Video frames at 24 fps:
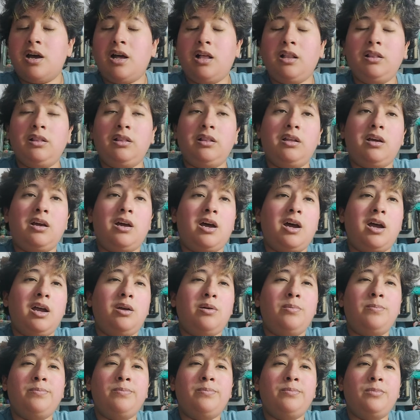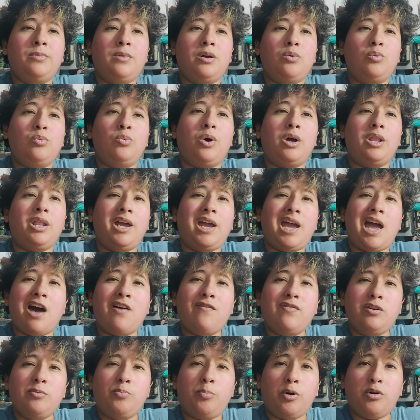while I
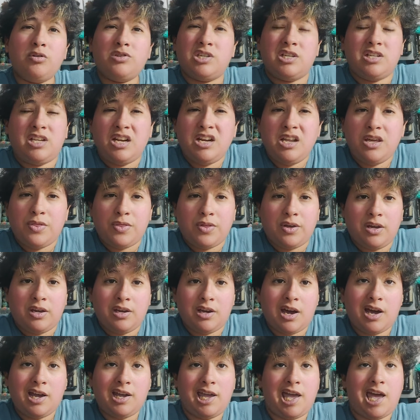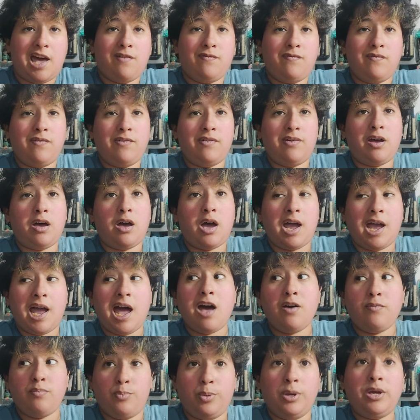haven't posted anything, I
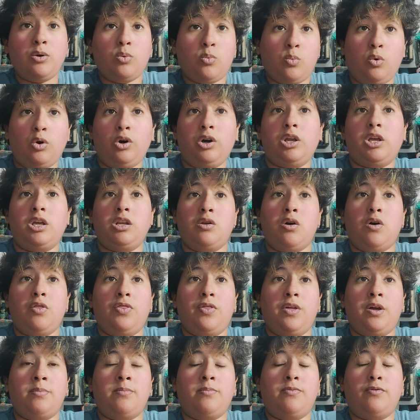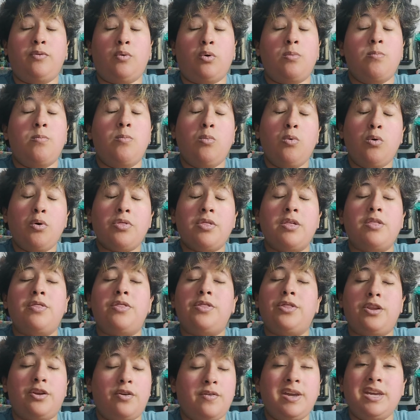have been working on them for more than
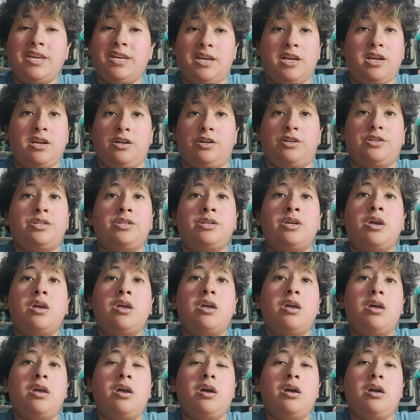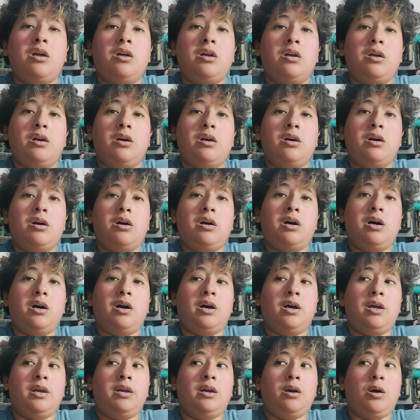3 years.
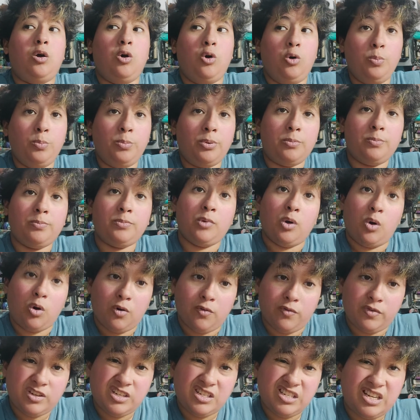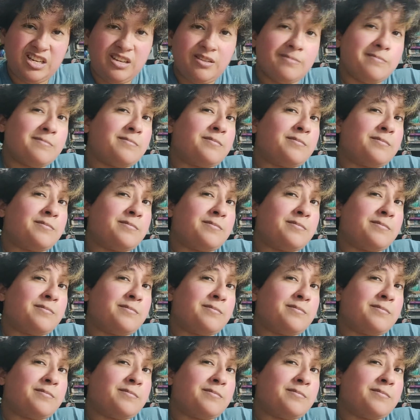I hope, obviously,